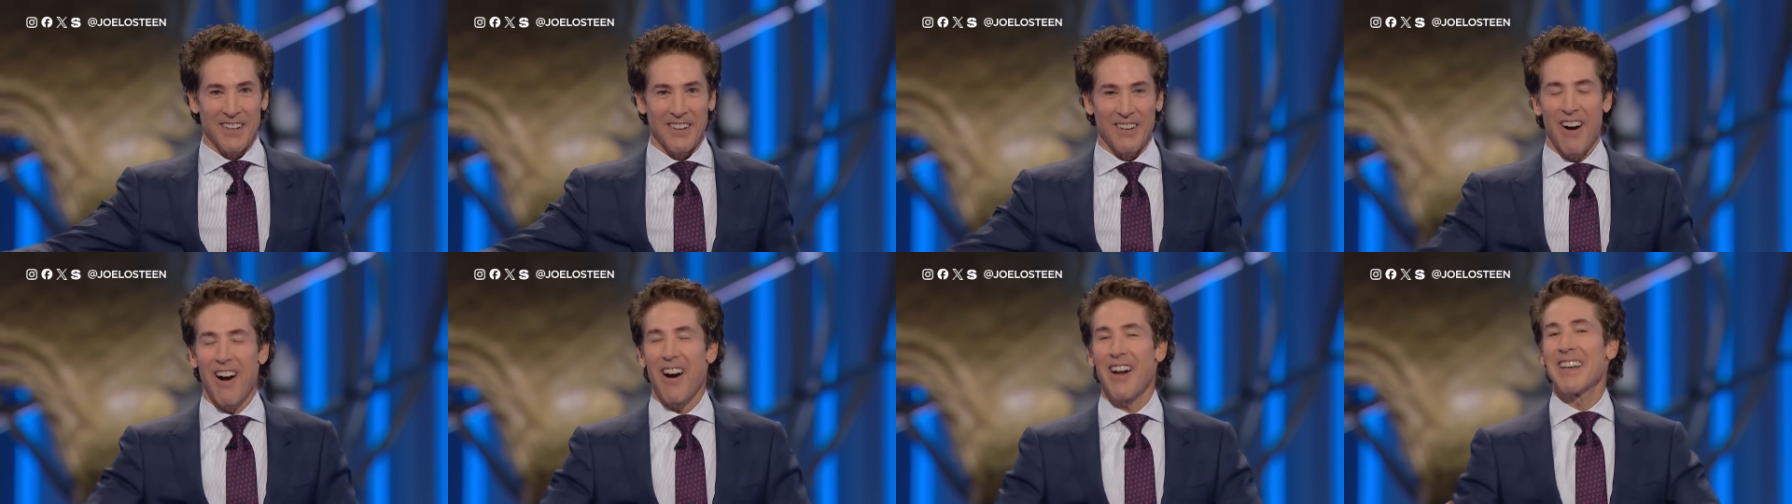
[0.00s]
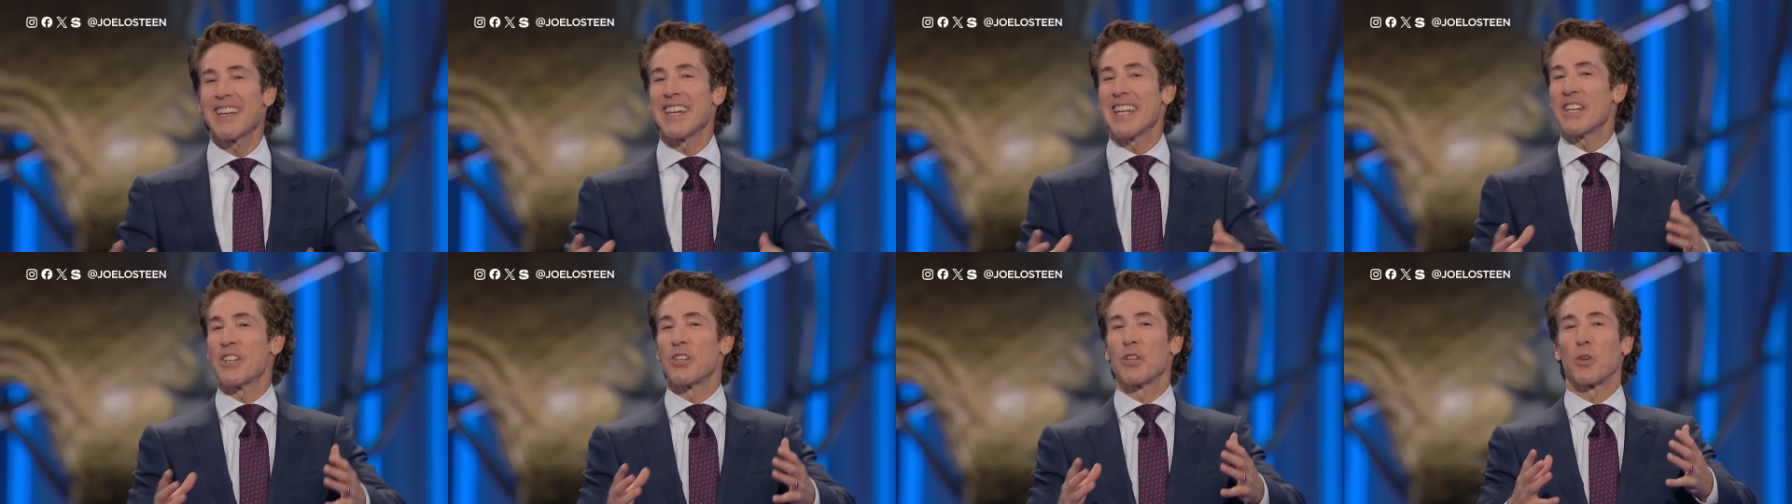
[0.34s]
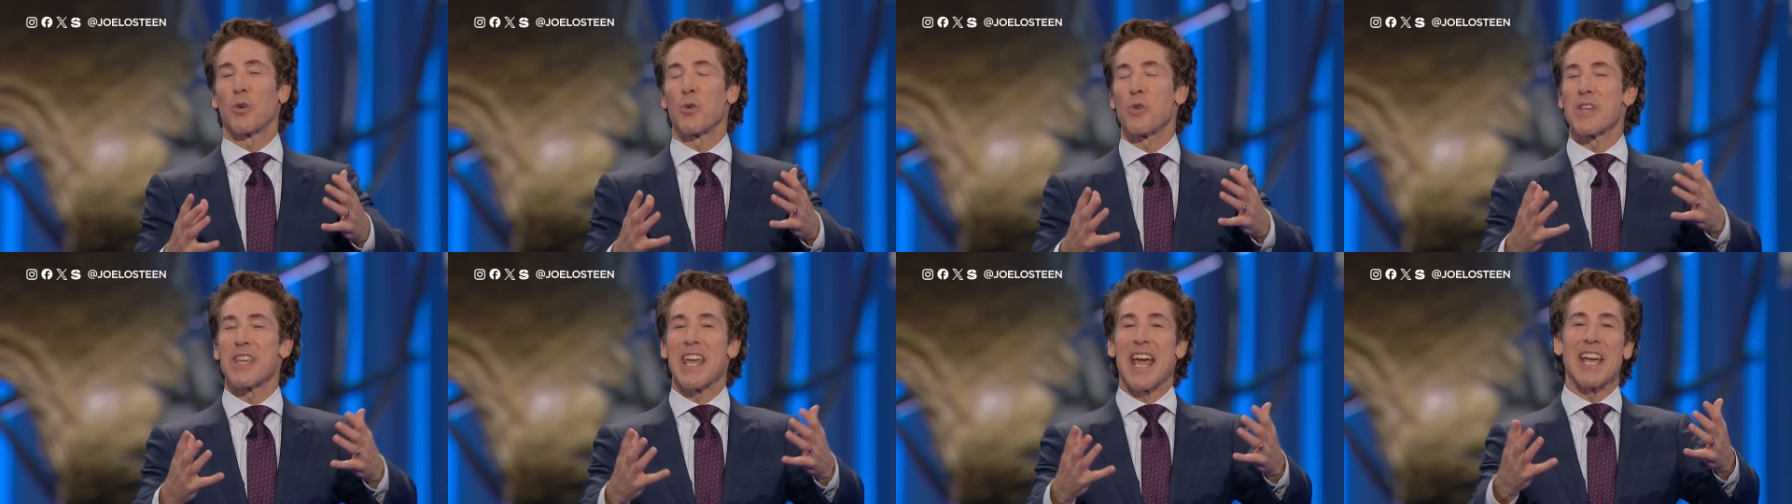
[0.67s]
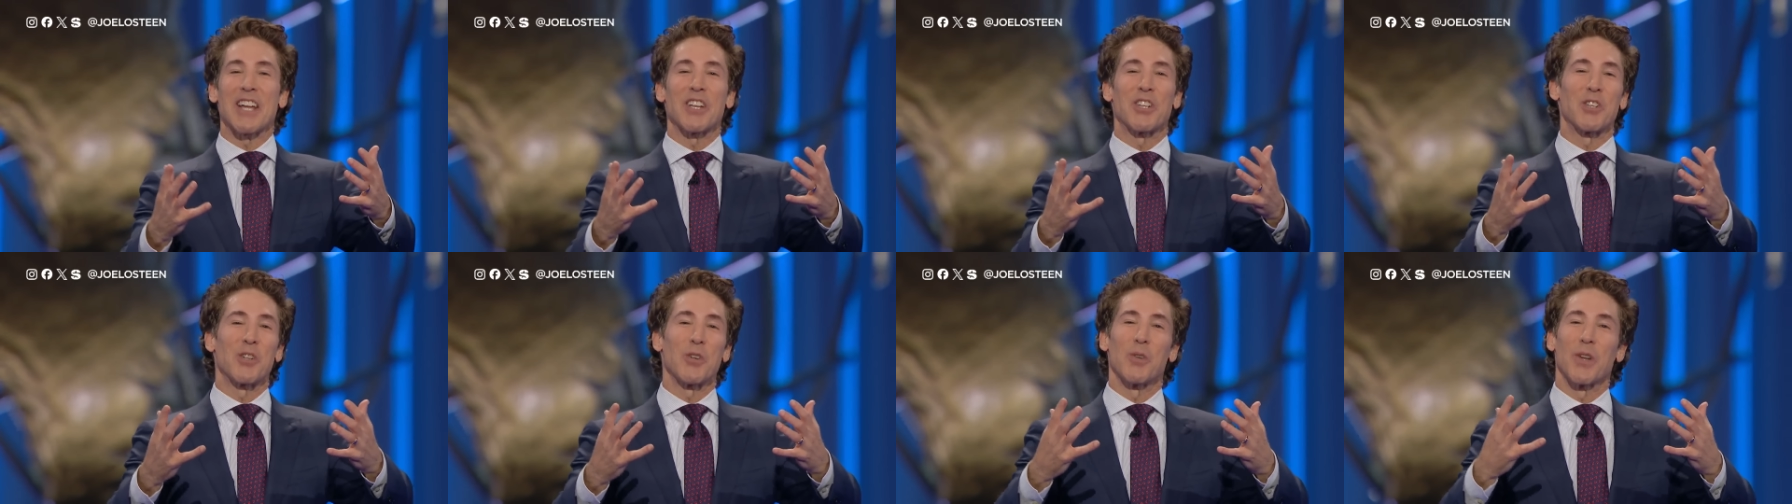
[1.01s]
God didn't
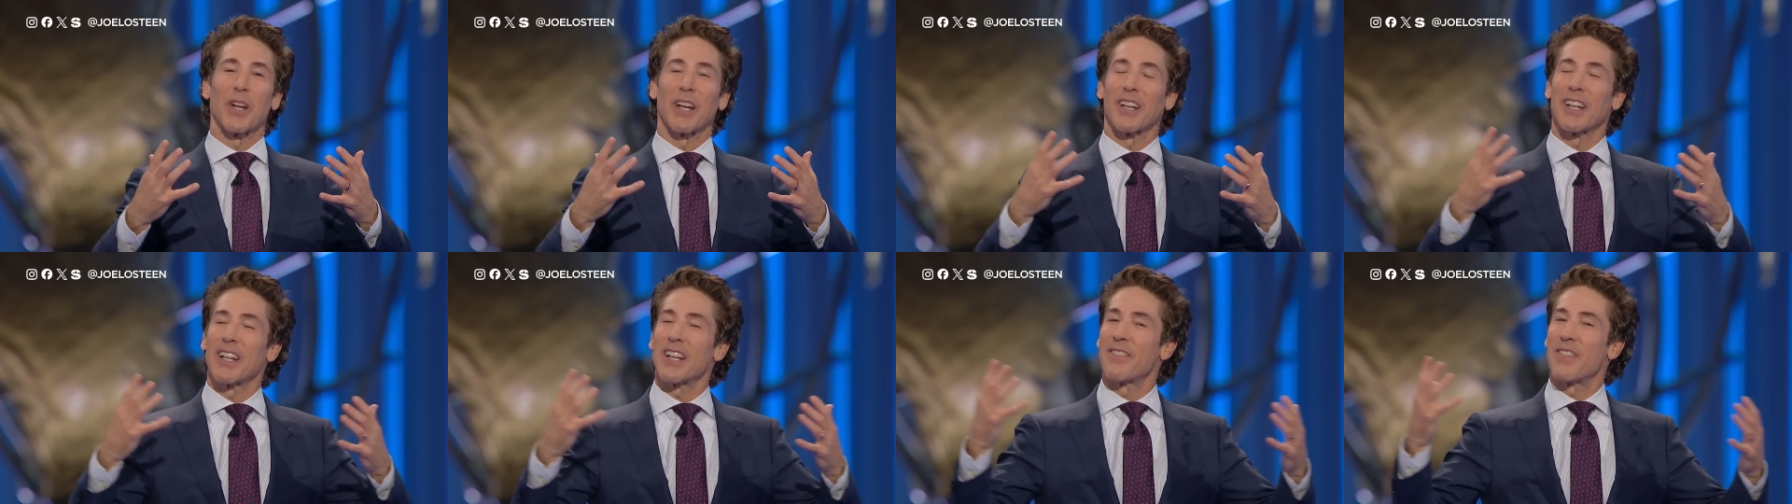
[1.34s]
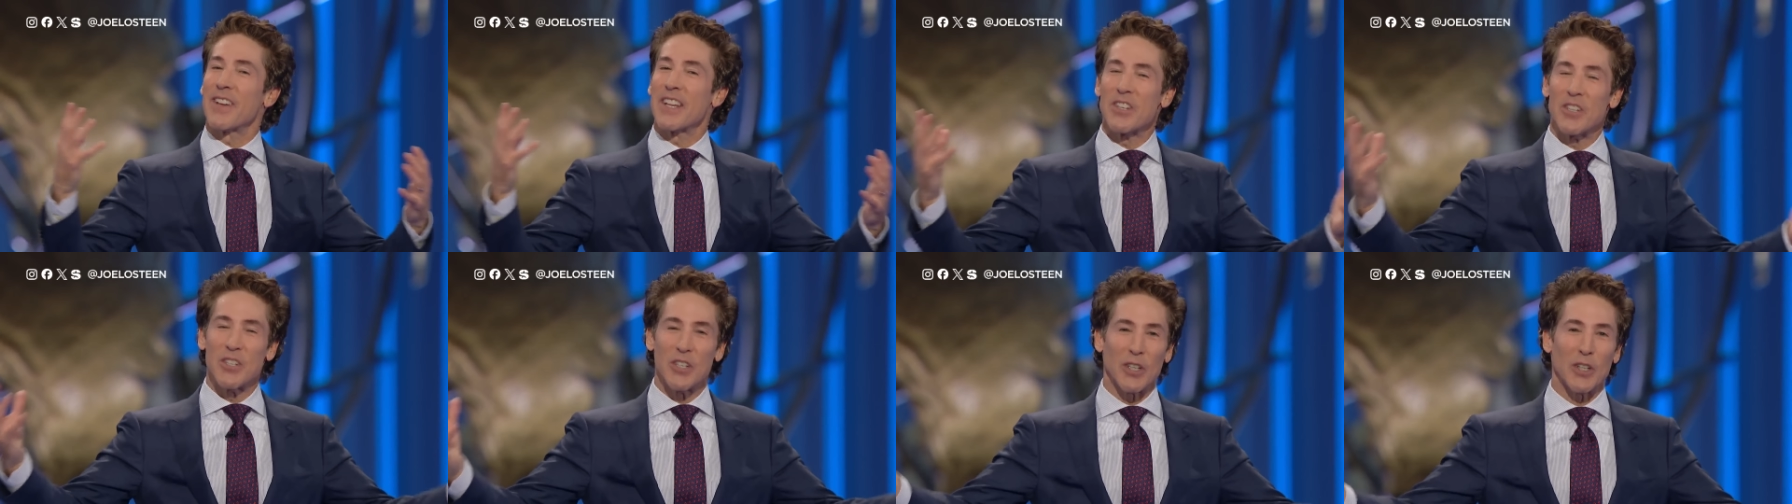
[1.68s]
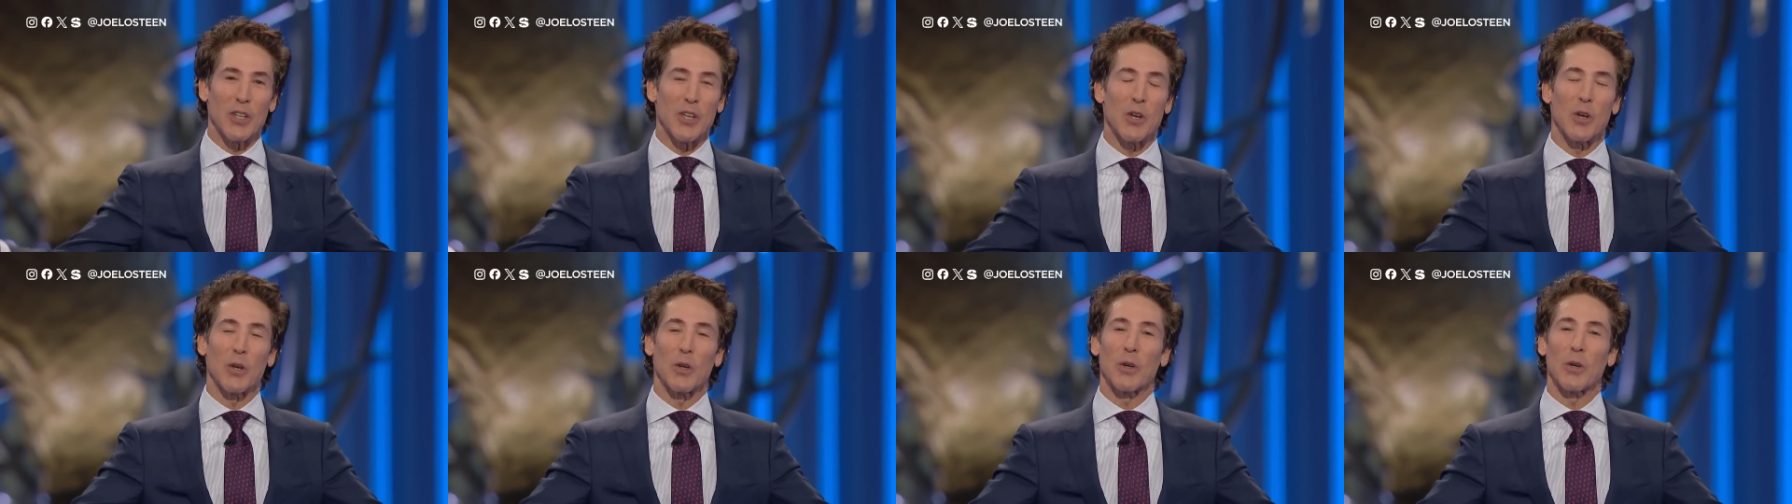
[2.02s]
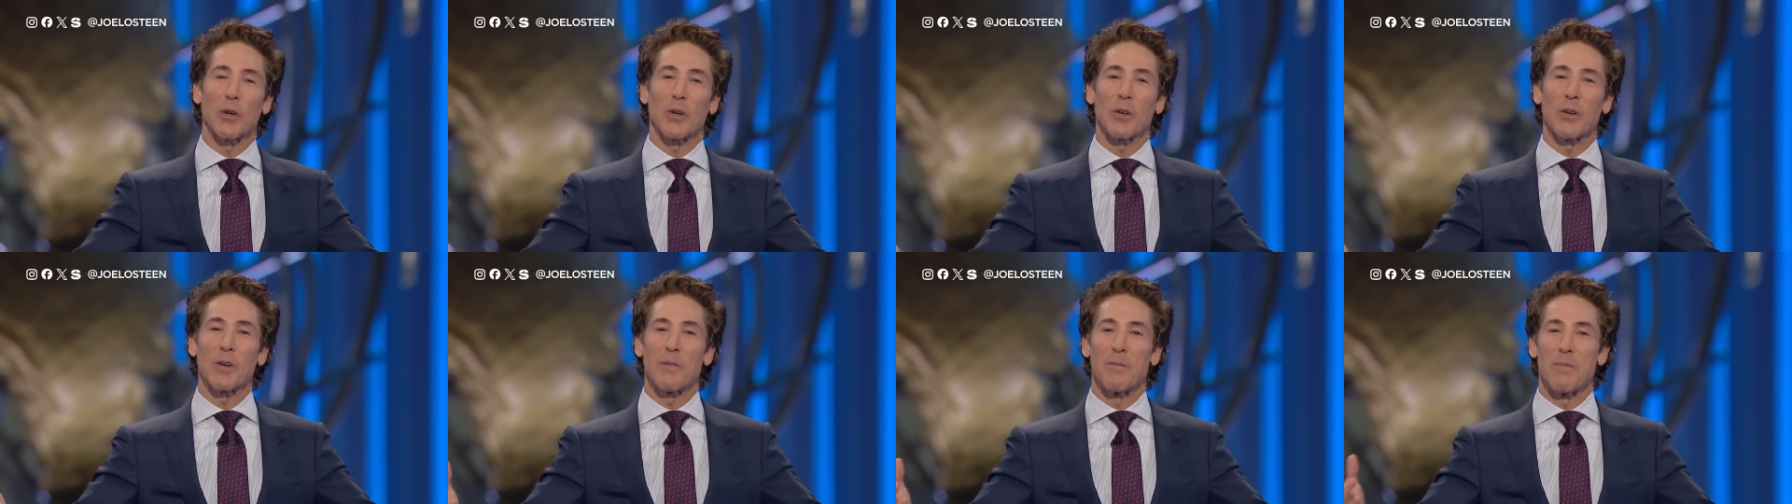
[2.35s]
create you to live
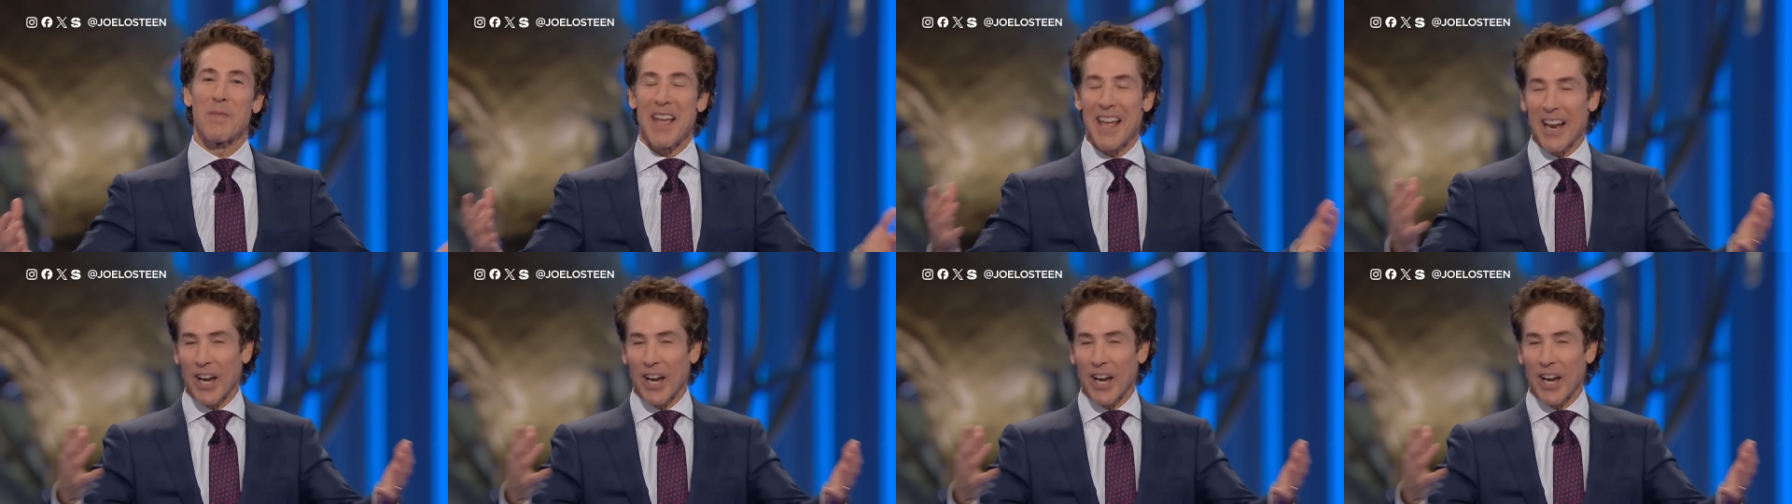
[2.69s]
insecure,